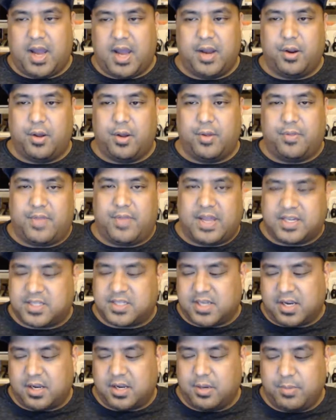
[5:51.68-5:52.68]
I don't.
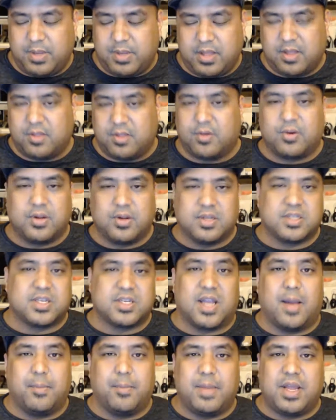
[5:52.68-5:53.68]
That's not going to mean that they're going to
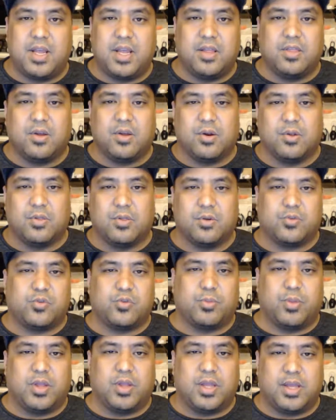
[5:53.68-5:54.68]
stop making their
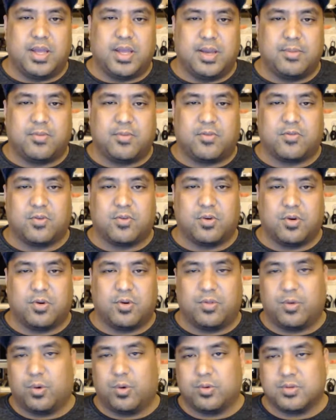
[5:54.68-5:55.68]
AAA games
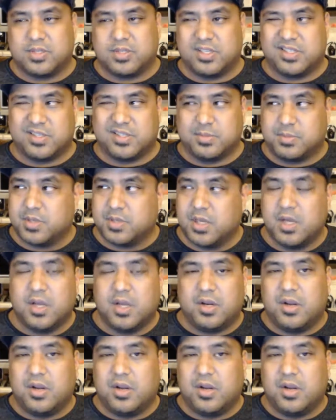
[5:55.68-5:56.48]
for their own systems.